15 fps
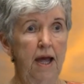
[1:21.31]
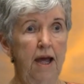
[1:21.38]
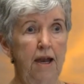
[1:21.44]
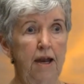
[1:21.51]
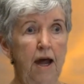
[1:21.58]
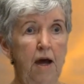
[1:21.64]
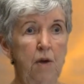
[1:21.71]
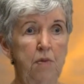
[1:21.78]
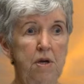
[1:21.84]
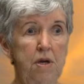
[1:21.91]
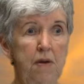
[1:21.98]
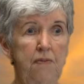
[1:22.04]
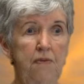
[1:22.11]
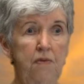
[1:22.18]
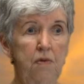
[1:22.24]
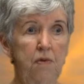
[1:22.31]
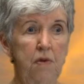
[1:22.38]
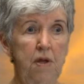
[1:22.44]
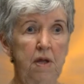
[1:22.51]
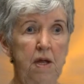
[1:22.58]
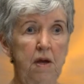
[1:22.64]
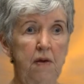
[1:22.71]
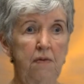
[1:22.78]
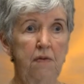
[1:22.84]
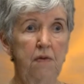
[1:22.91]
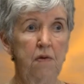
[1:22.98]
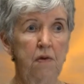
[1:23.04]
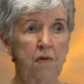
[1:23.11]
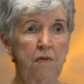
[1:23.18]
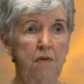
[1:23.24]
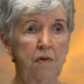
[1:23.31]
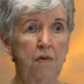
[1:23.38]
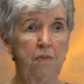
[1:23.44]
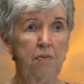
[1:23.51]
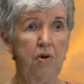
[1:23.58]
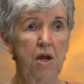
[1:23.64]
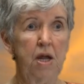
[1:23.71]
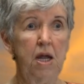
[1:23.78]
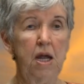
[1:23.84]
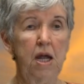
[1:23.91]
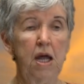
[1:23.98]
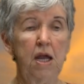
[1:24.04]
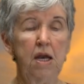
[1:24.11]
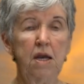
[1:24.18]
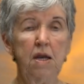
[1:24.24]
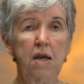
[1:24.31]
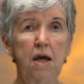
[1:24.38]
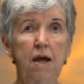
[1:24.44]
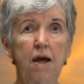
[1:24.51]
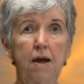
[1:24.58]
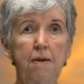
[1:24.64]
And I went up for prayer and